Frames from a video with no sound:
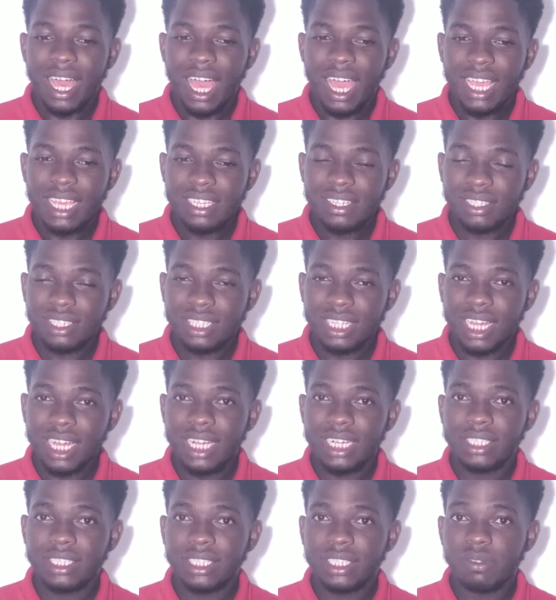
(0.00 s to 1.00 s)
I
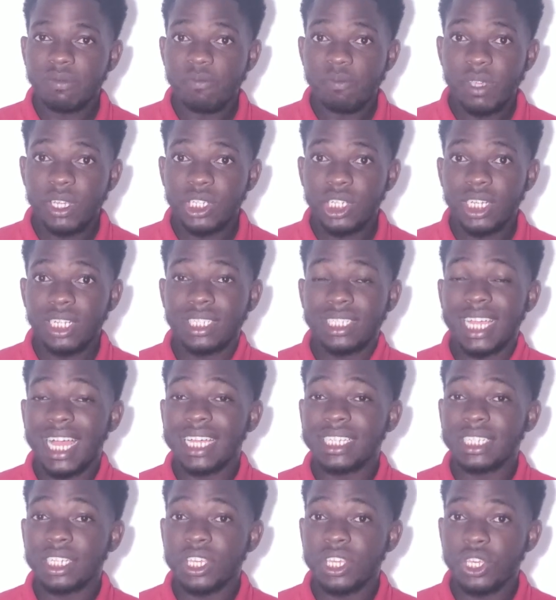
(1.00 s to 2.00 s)
started missions
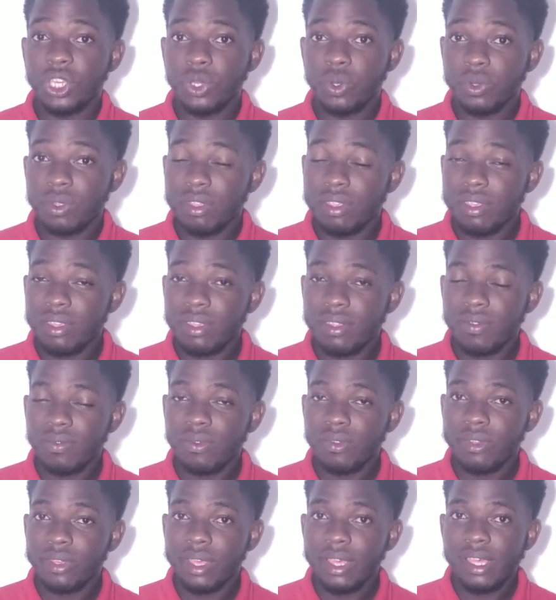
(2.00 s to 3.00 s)
as a youth.
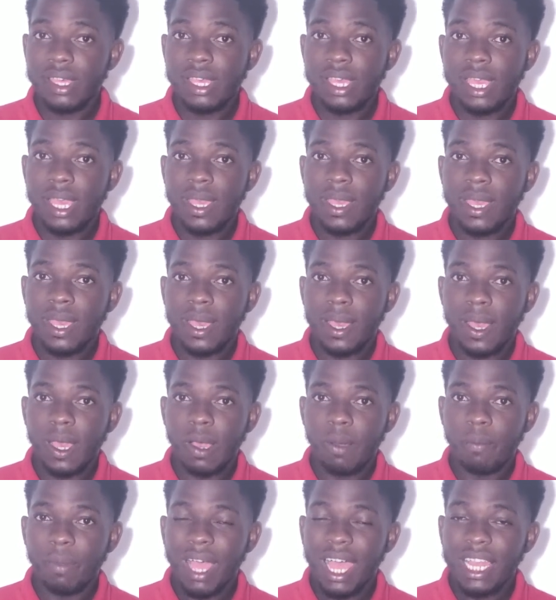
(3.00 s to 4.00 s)

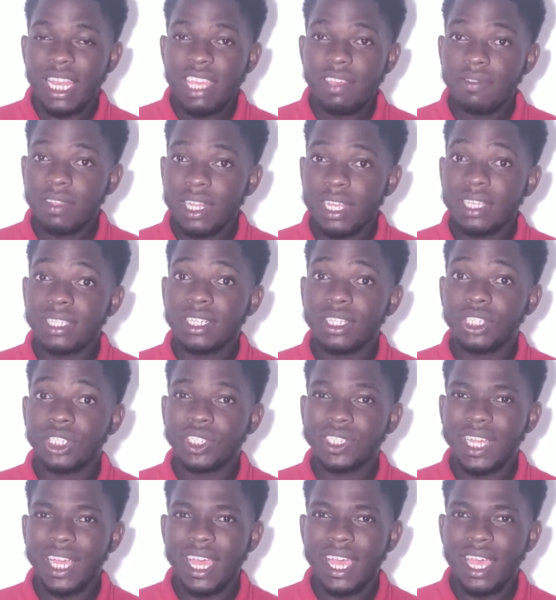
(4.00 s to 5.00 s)
Um, and even as a
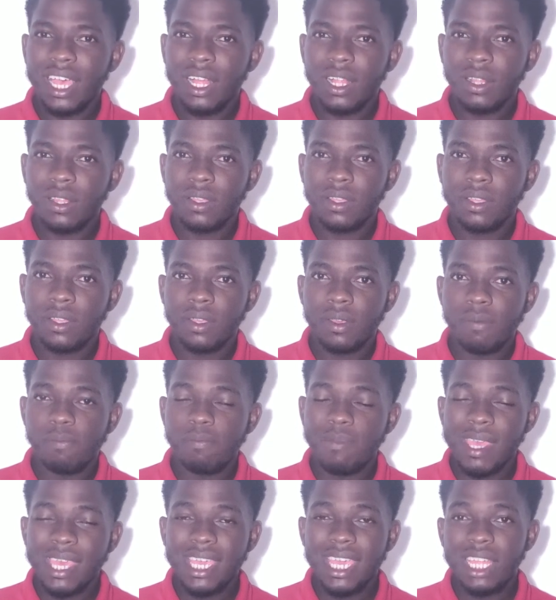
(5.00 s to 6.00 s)
child,
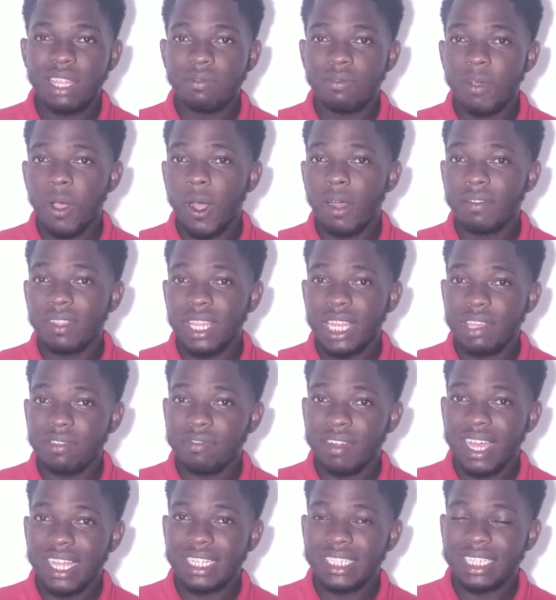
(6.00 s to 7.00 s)
being involved in
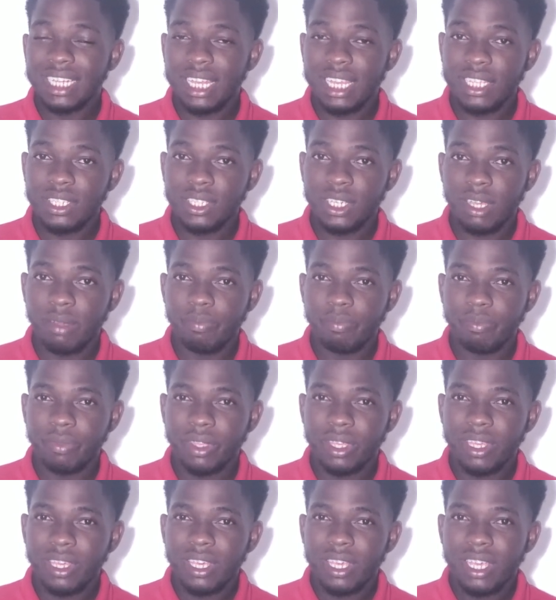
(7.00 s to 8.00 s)
evangelism,
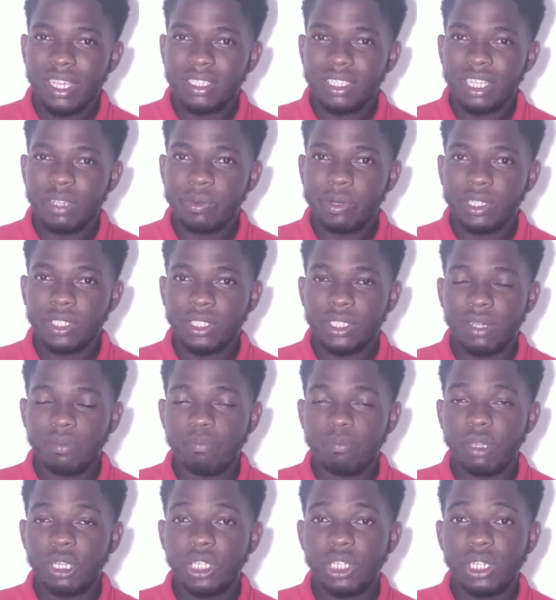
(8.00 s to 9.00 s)
there were
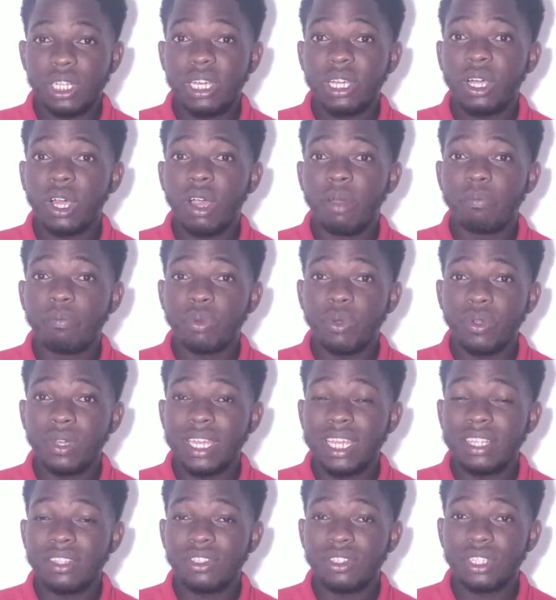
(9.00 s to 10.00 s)
some missional
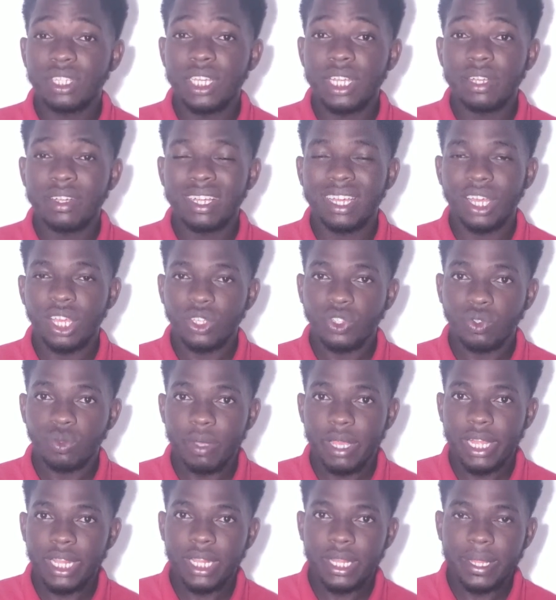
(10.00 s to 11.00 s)
components there as
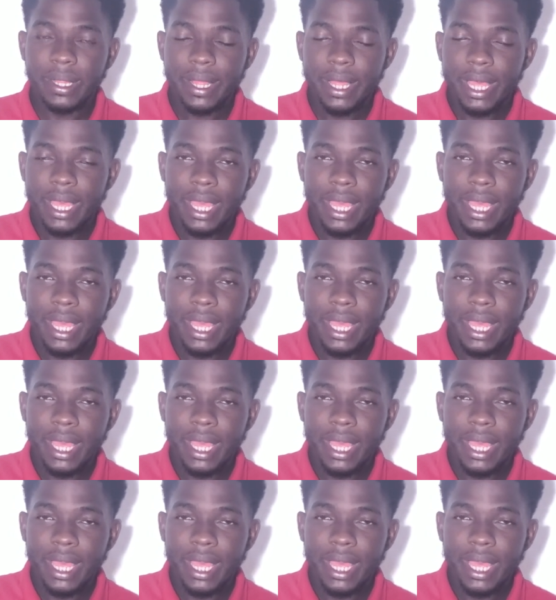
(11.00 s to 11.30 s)
well.